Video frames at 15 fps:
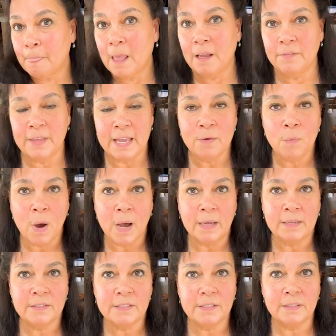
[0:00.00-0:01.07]
They
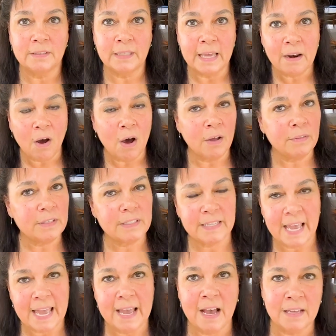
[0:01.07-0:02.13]
wanted to let all this
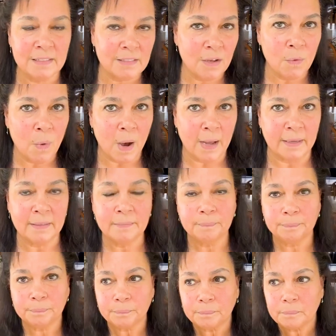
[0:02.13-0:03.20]
chaos go on
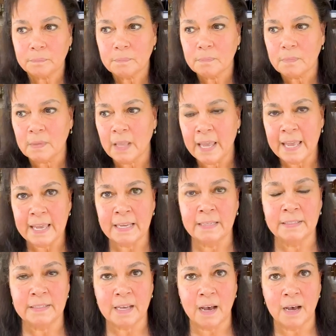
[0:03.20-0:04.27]

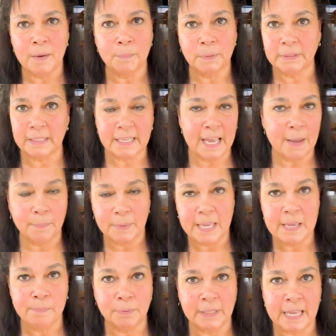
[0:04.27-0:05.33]
and
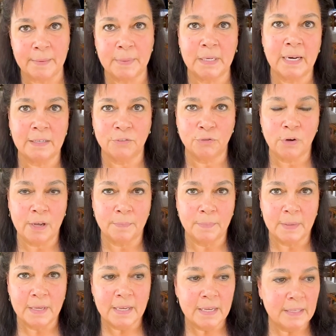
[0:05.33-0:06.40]
keep blaming it on Trump.
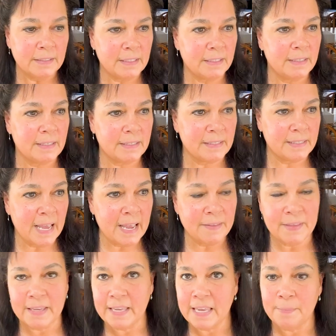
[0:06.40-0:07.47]
To this day,
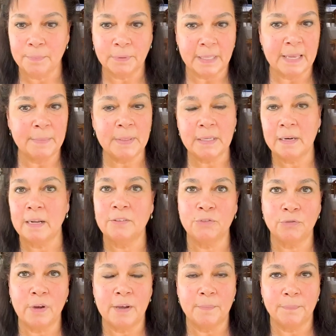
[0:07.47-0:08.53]
they keep blaming it on
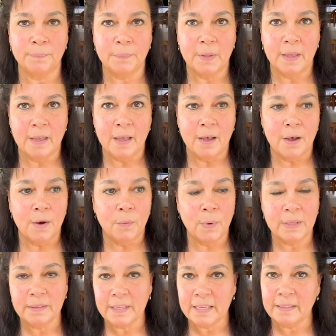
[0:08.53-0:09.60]
Trump.
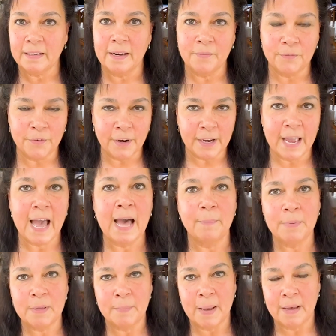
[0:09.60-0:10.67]
One thing that I'm very
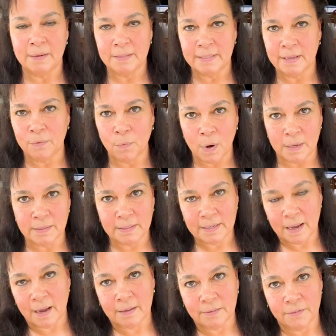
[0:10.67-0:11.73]
happy about is that Juan's
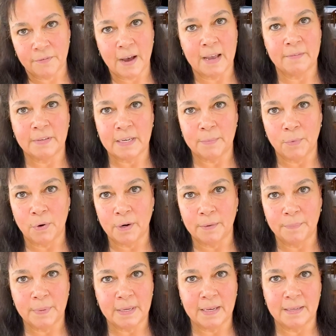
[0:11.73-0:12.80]
not on the 5 anymore,
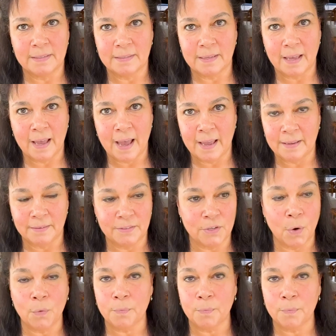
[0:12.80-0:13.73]
because I don't